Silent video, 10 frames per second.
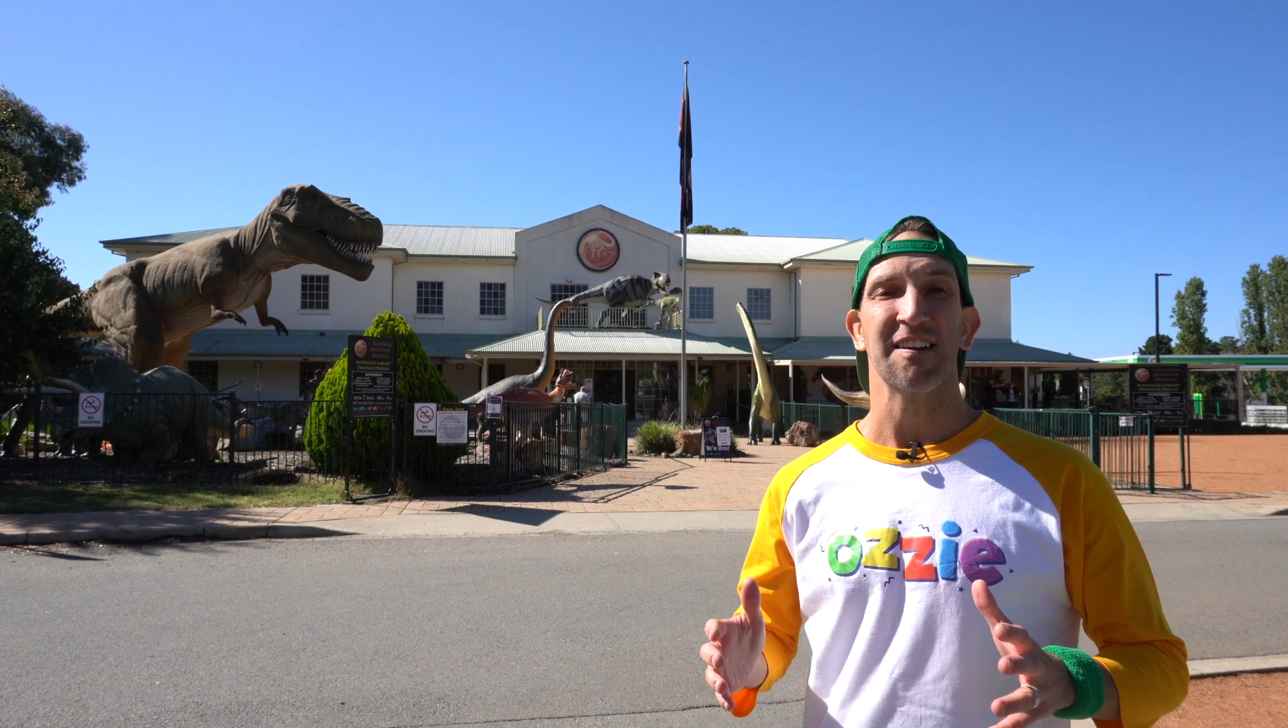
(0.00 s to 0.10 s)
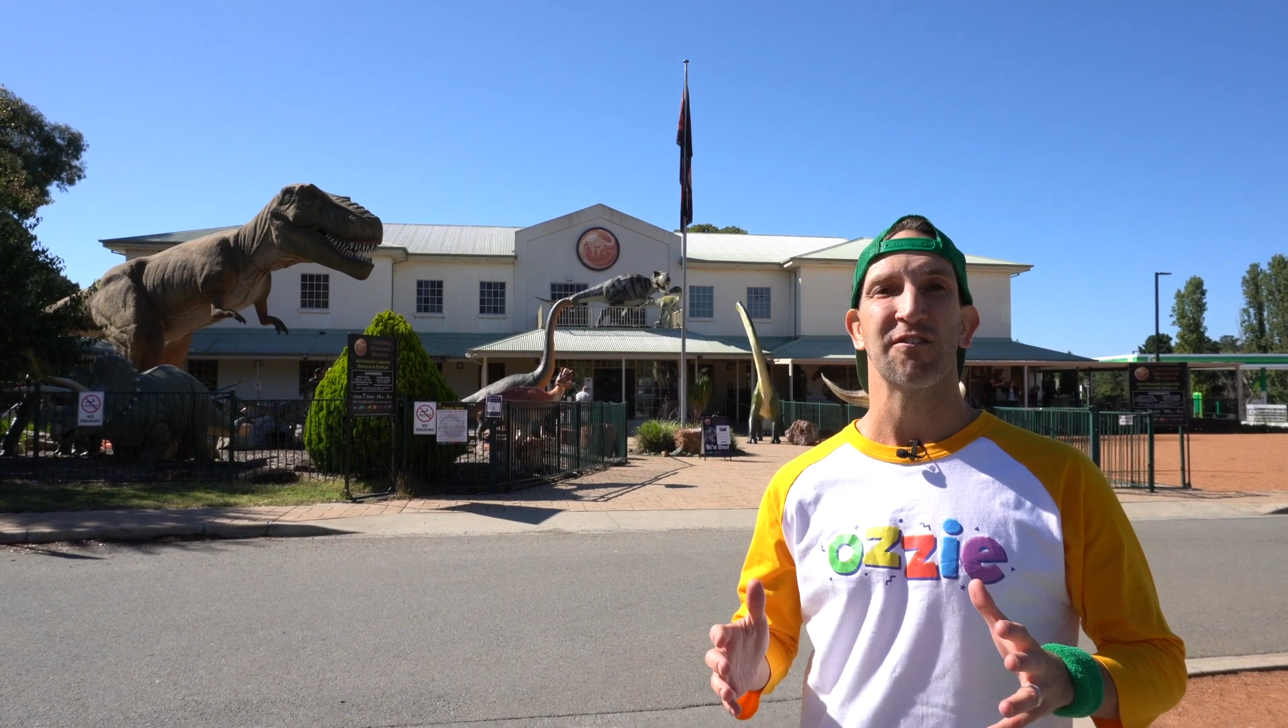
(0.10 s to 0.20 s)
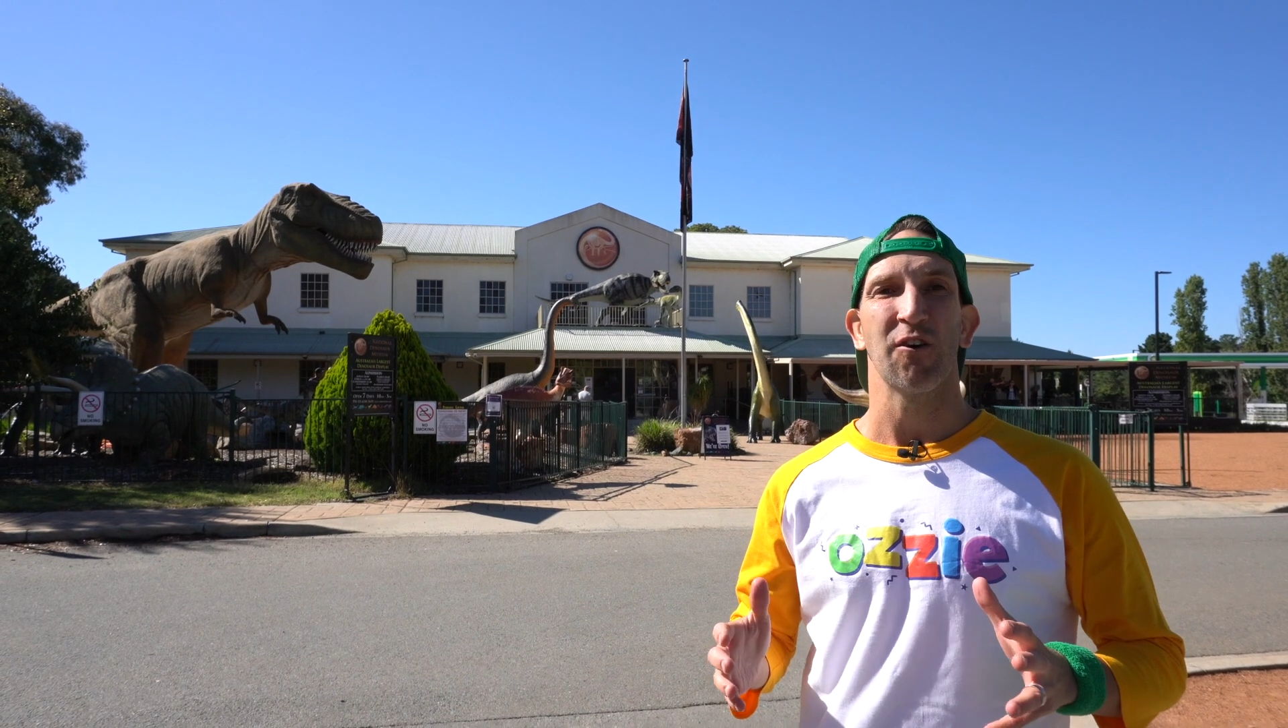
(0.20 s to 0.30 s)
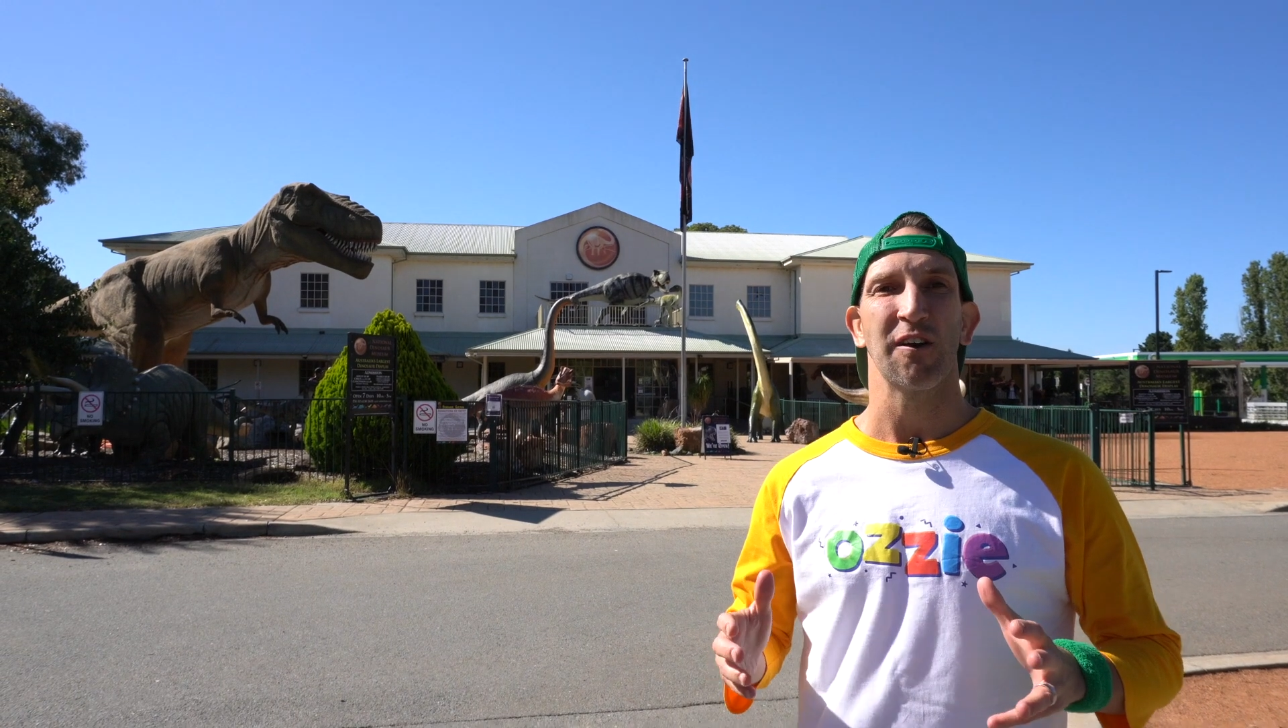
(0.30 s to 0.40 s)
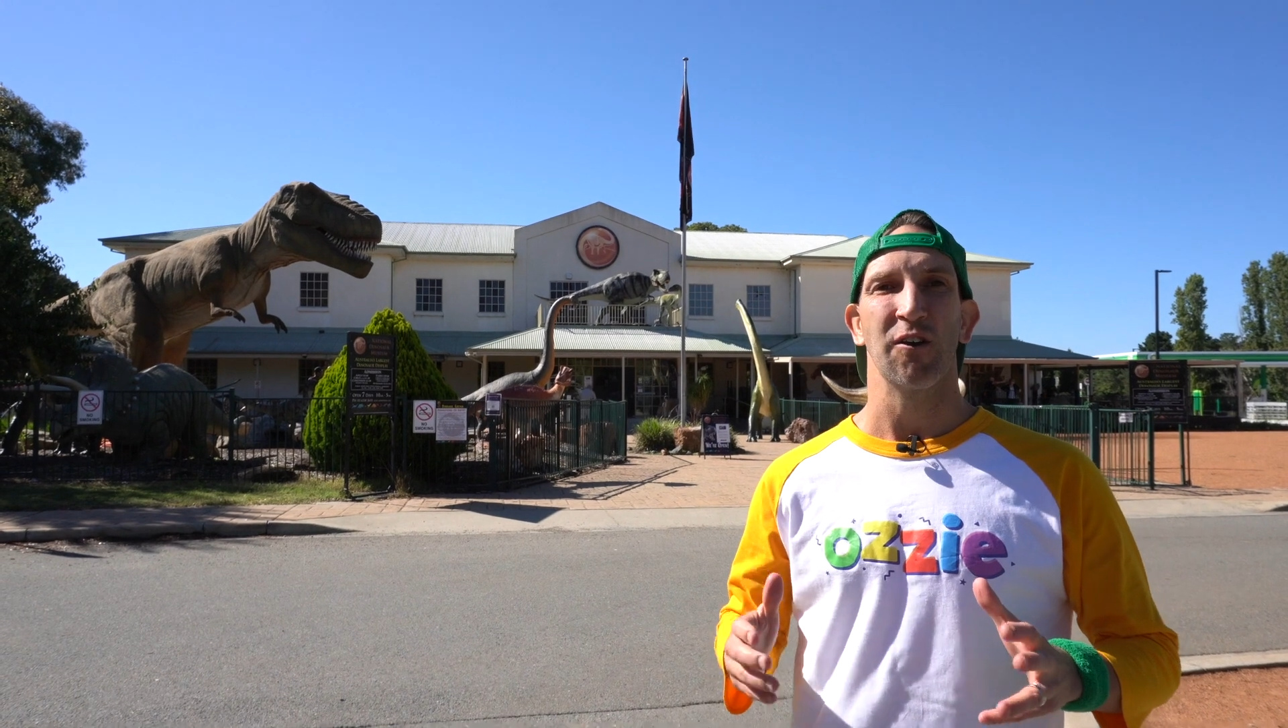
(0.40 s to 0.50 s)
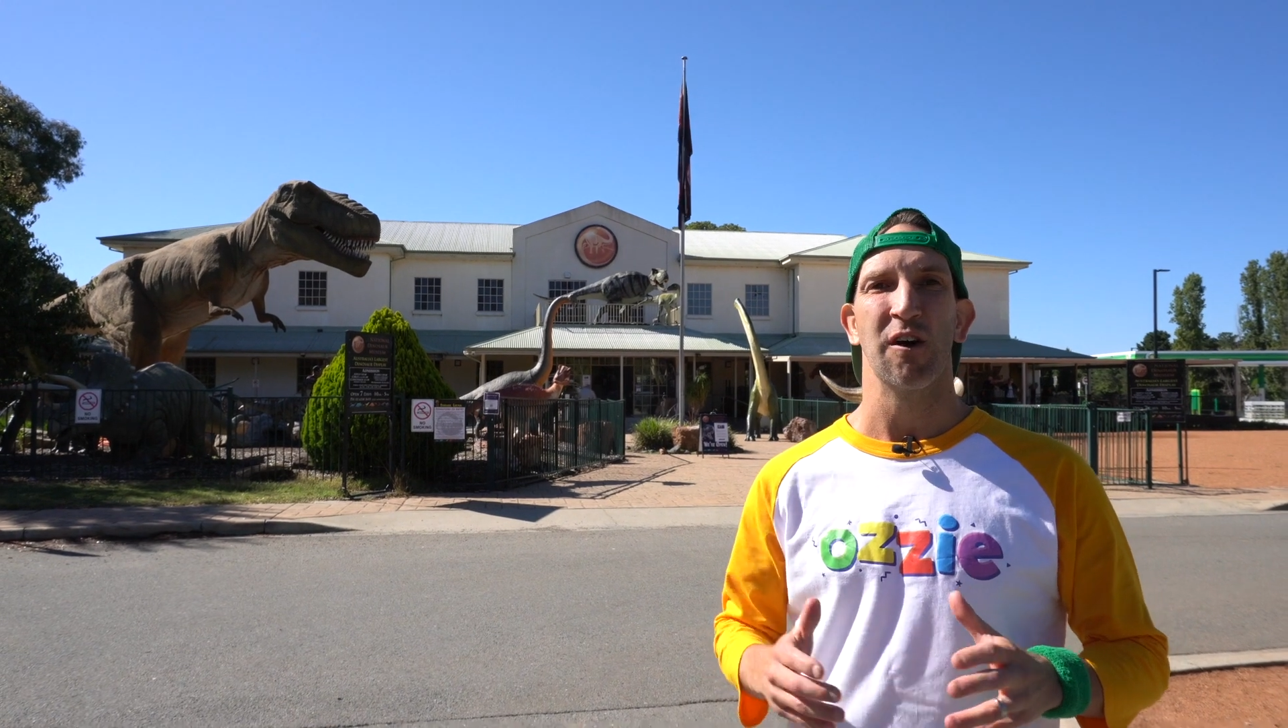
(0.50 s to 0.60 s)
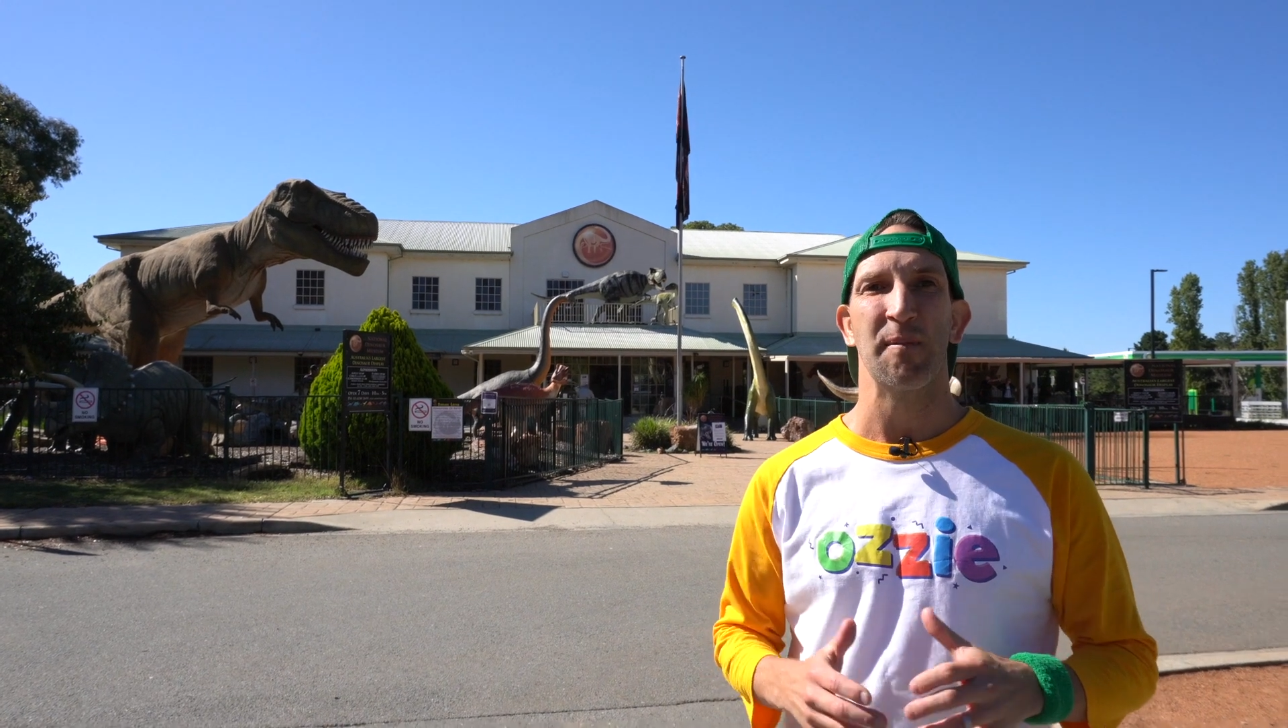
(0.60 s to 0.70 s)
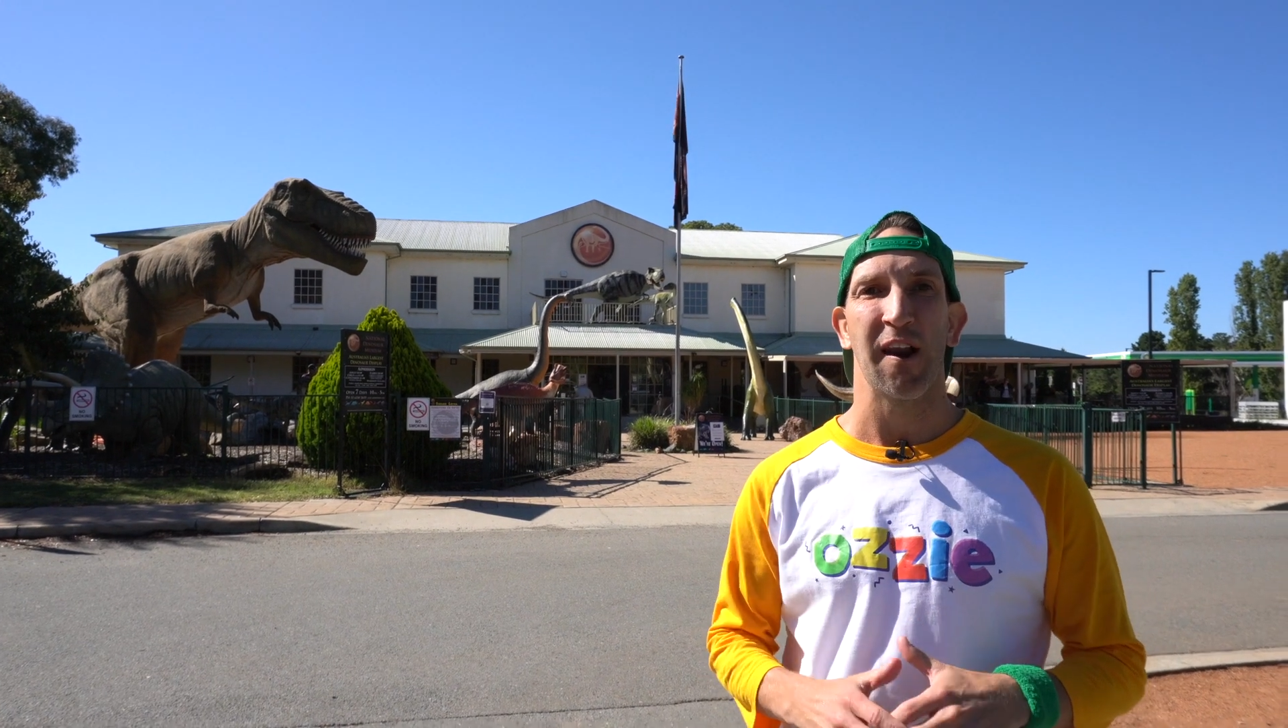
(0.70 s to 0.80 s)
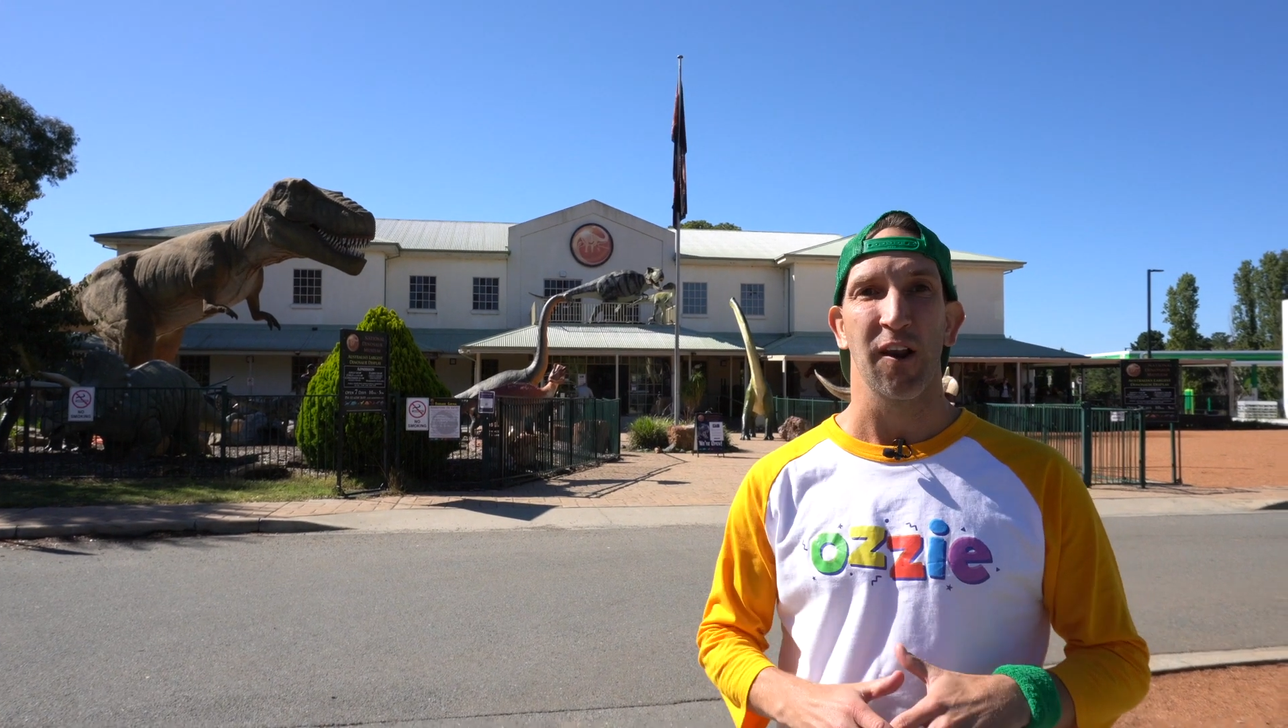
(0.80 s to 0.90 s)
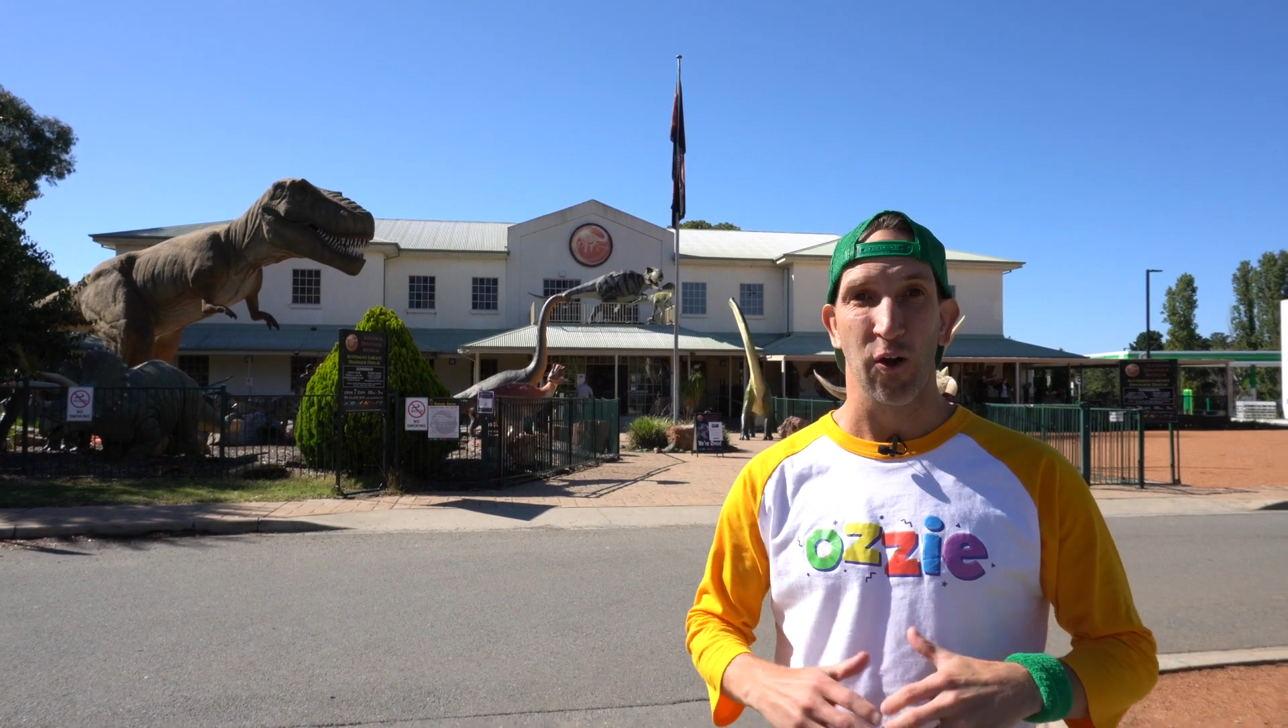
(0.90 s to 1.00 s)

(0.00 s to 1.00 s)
get inside and learn about